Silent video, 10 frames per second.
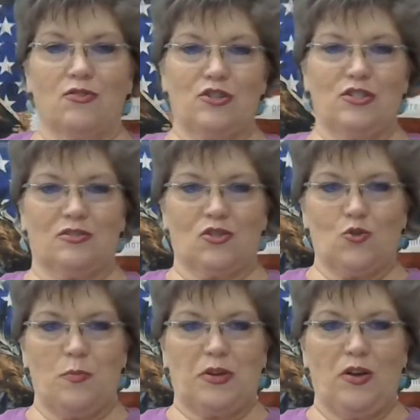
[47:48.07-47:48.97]
She's
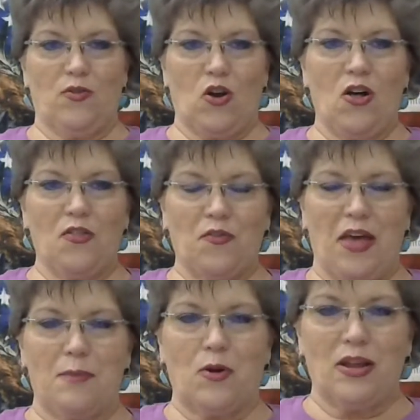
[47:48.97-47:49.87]
tripped over all the
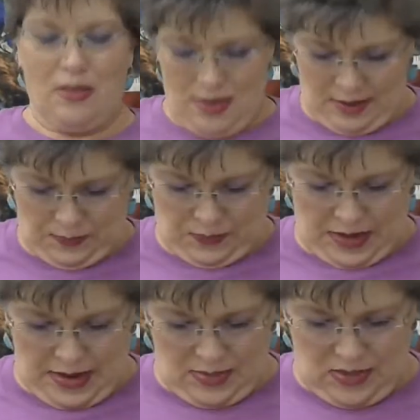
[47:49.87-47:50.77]
fabric.
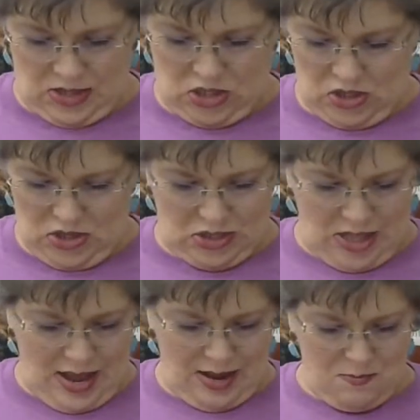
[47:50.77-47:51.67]
This looks
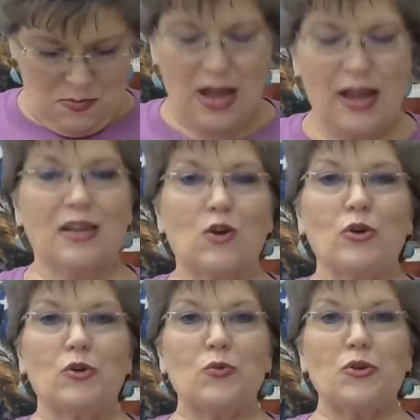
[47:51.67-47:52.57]
like my
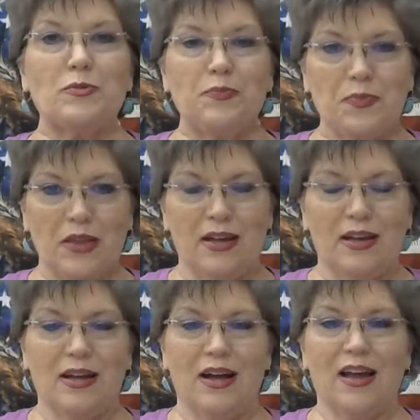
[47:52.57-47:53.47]
quilt room.
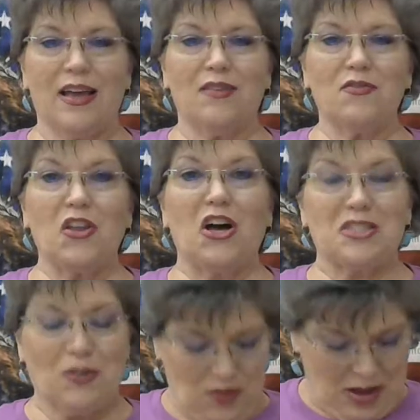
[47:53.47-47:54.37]
I have
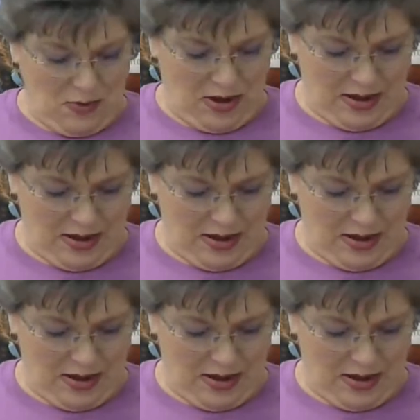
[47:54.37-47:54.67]
lots of fabric.